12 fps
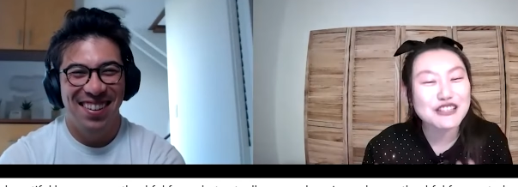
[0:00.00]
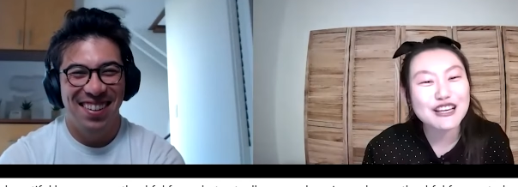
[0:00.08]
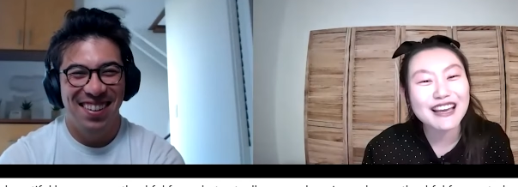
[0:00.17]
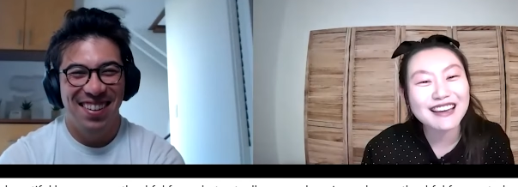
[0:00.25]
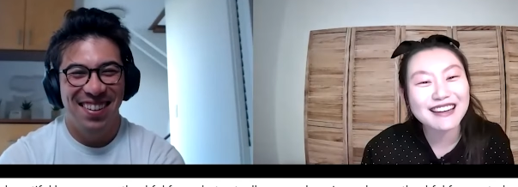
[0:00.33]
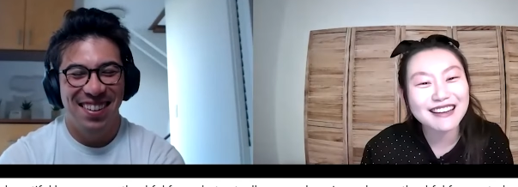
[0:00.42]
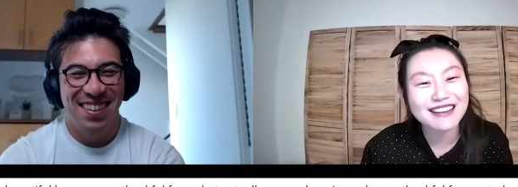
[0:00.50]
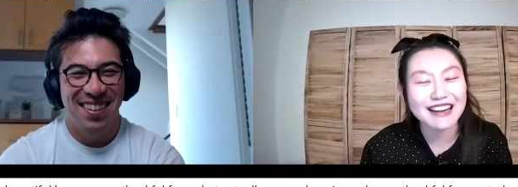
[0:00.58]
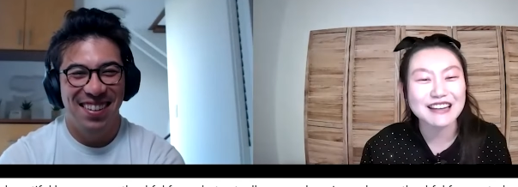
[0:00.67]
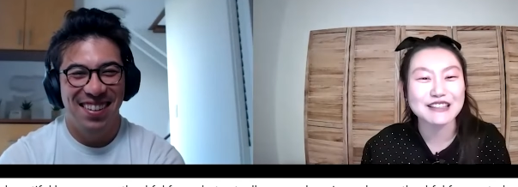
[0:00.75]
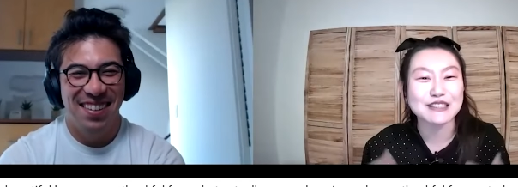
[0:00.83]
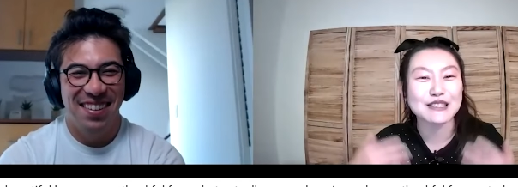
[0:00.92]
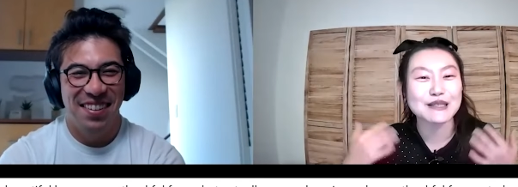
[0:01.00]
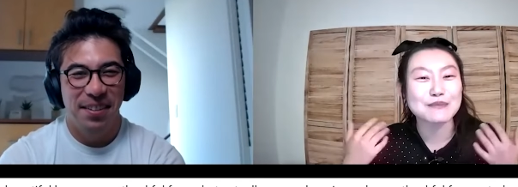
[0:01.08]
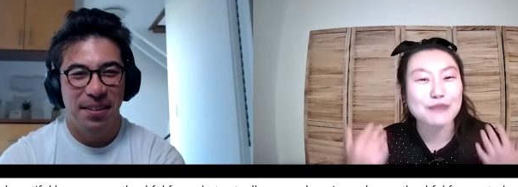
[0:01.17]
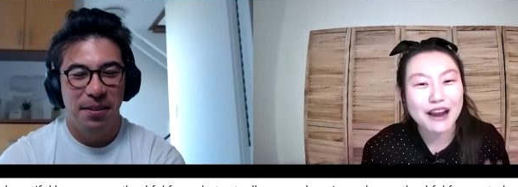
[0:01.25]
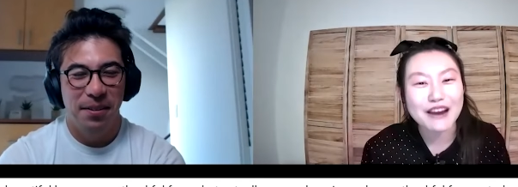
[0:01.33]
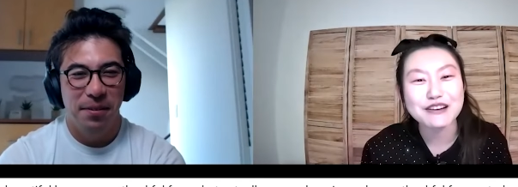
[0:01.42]
Speaker 1: educated and
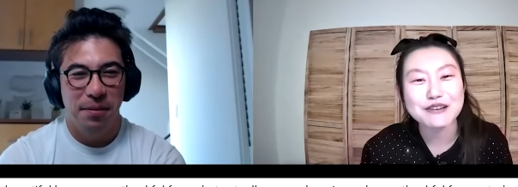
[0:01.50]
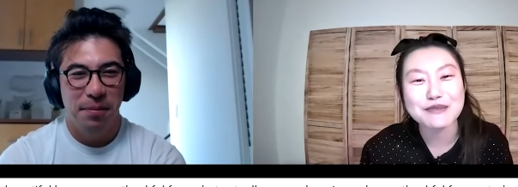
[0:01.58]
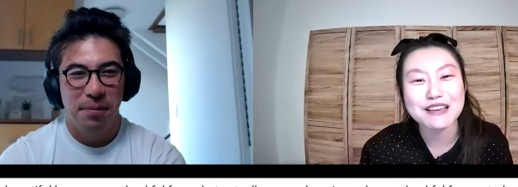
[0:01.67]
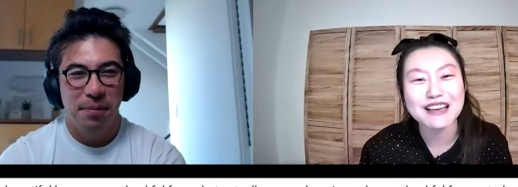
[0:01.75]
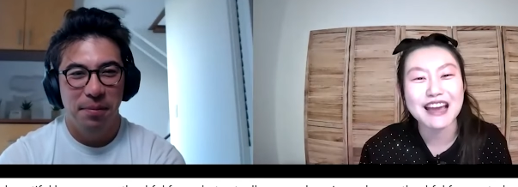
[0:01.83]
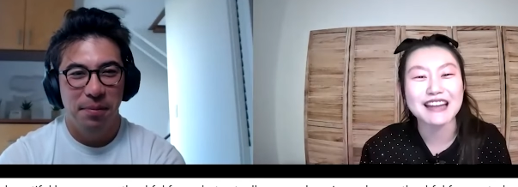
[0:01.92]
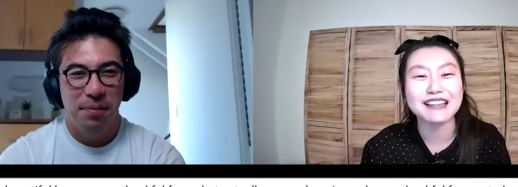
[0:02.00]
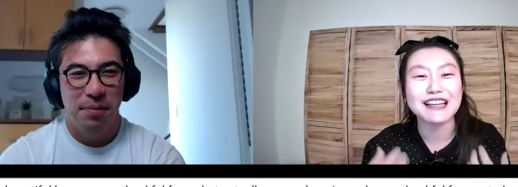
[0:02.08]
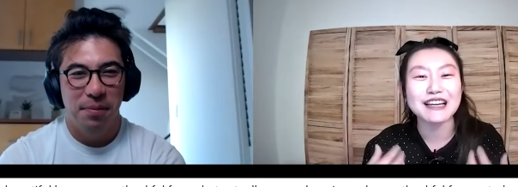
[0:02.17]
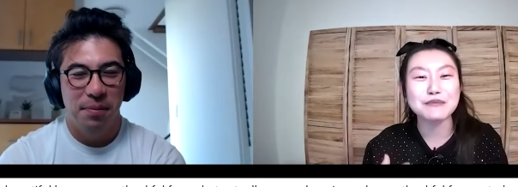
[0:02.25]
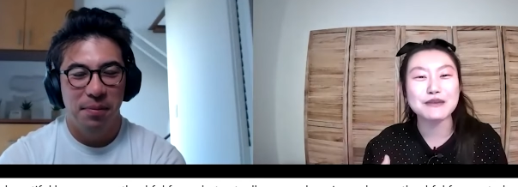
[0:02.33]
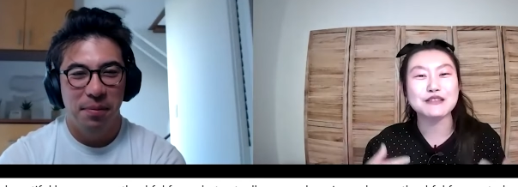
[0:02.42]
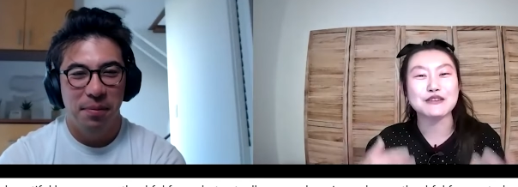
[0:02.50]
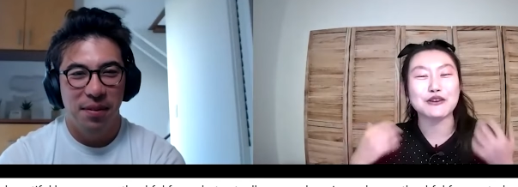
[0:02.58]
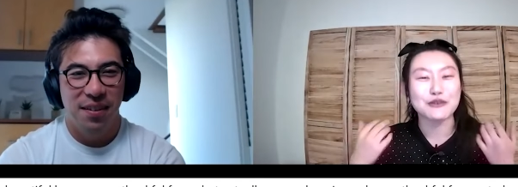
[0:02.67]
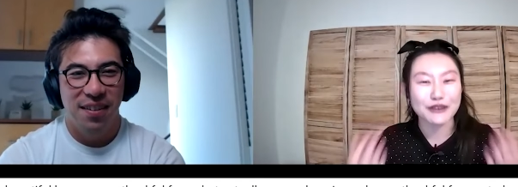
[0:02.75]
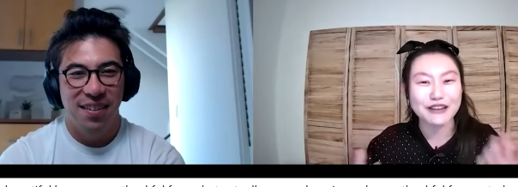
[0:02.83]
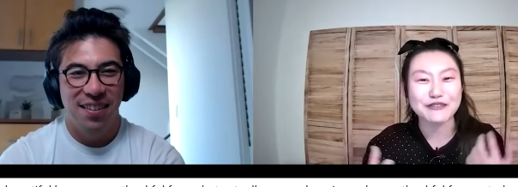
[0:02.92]
inspired me and led me to
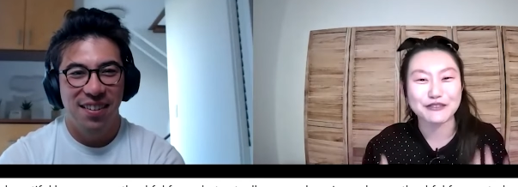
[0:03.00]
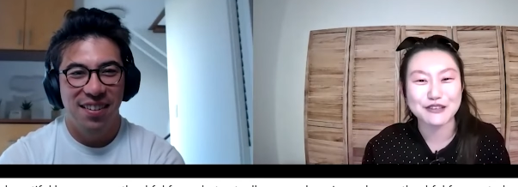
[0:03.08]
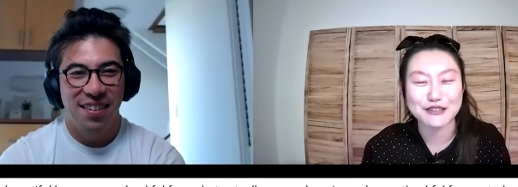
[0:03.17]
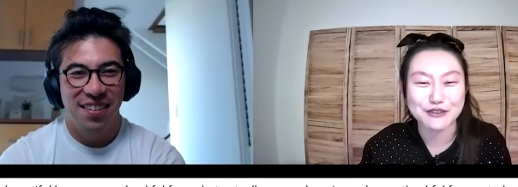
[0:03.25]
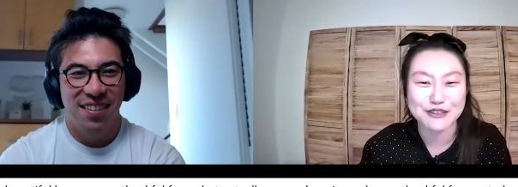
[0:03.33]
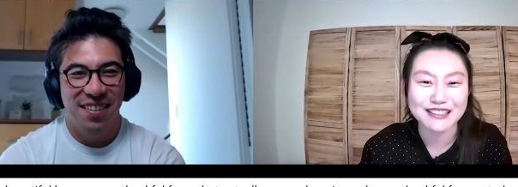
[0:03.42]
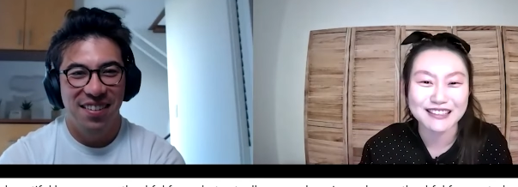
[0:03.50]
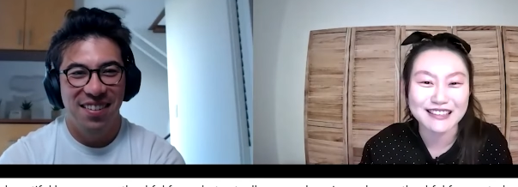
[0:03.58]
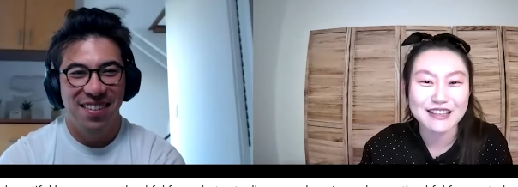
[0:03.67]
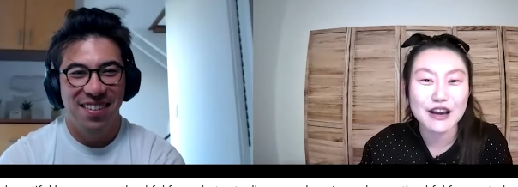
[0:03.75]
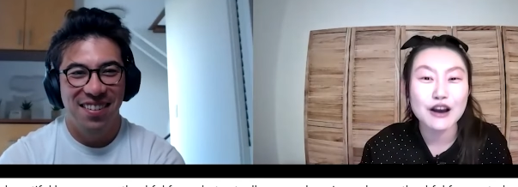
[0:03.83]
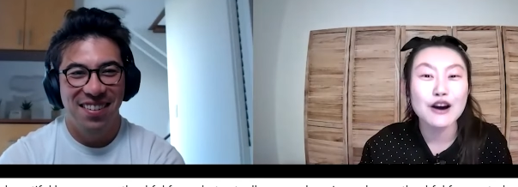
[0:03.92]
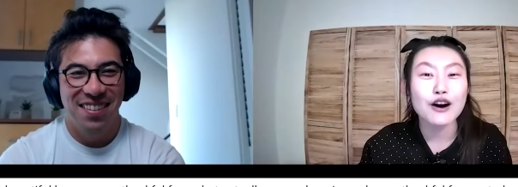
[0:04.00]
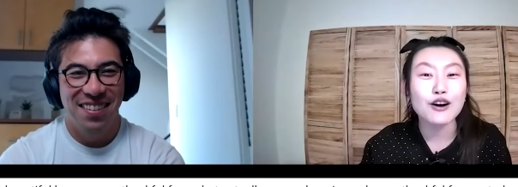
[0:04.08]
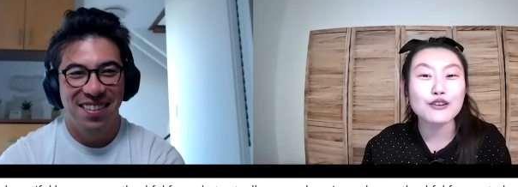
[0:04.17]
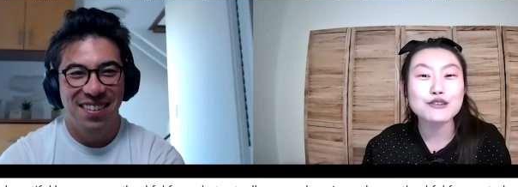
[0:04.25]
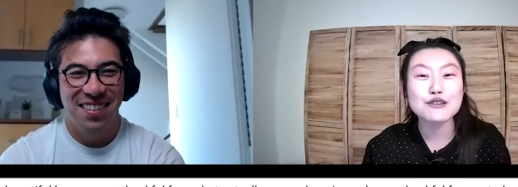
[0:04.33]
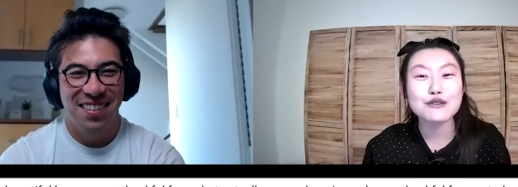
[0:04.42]
great resources.
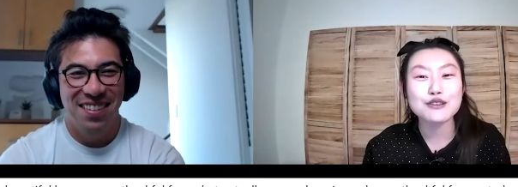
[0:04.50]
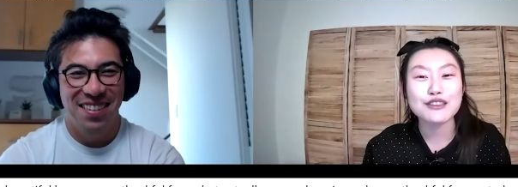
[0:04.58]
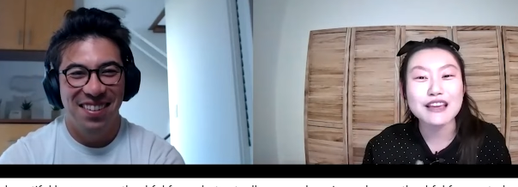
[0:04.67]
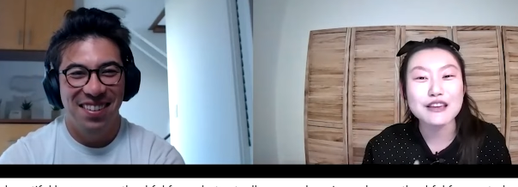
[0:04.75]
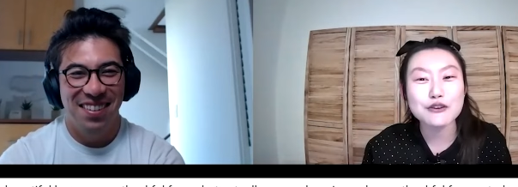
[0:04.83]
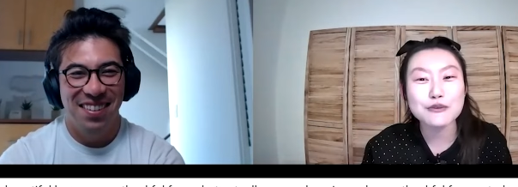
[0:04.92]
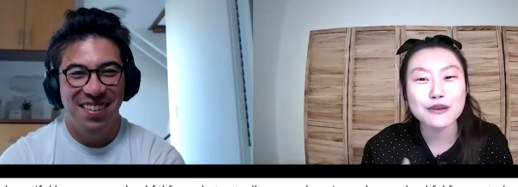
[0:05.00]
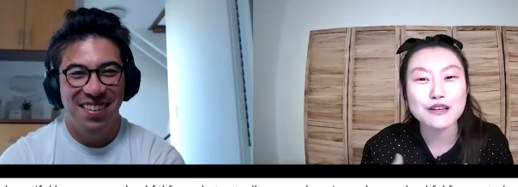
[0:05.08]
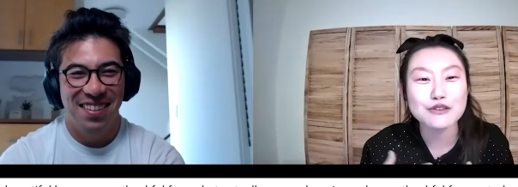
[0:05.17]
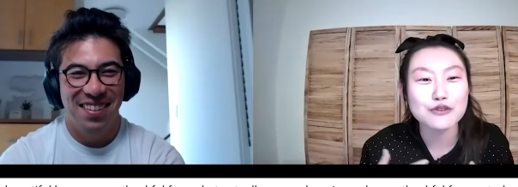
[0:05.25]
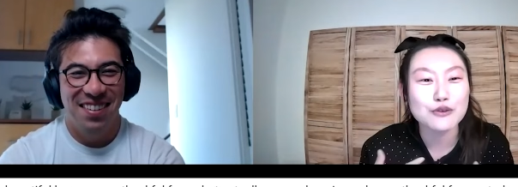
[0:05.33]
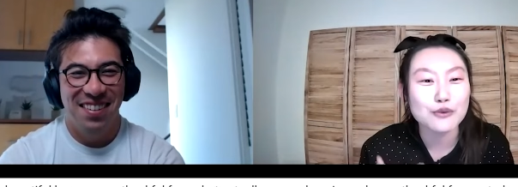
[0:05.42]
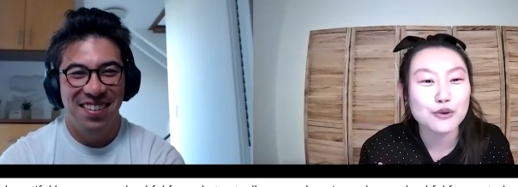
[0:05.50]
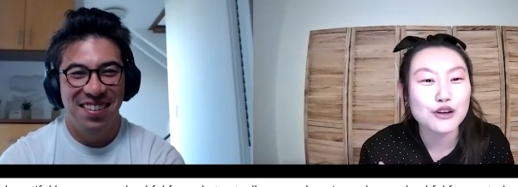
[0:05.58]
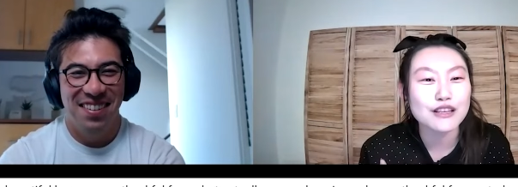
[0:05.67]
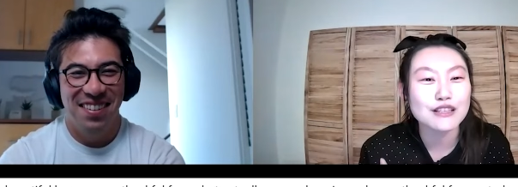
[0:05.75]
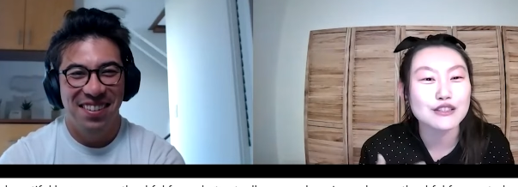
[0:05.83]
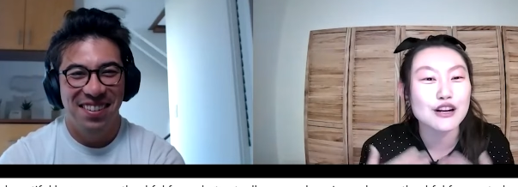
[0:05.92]
Also, thank you because your
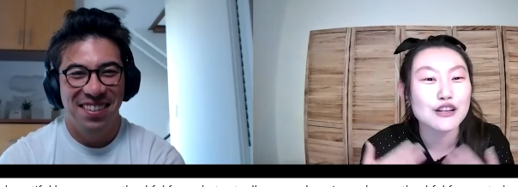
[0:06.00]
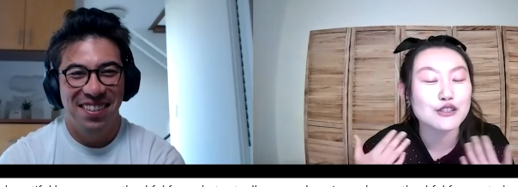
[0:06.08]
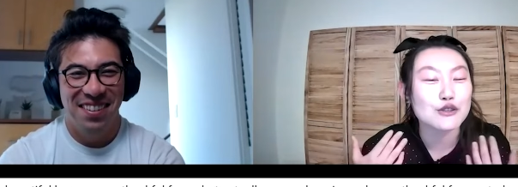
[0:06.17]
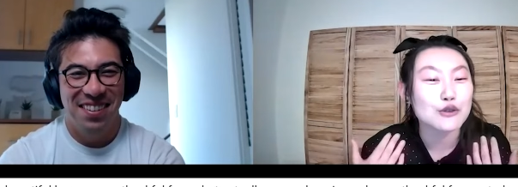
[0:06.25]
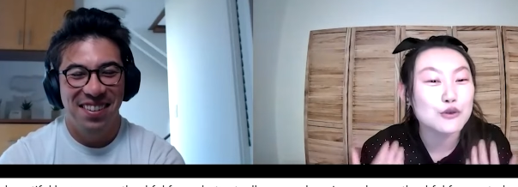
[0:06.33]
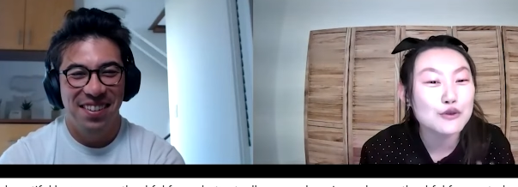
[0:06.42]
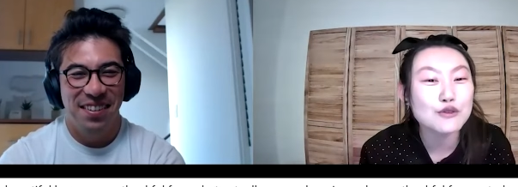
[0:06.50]
work is not just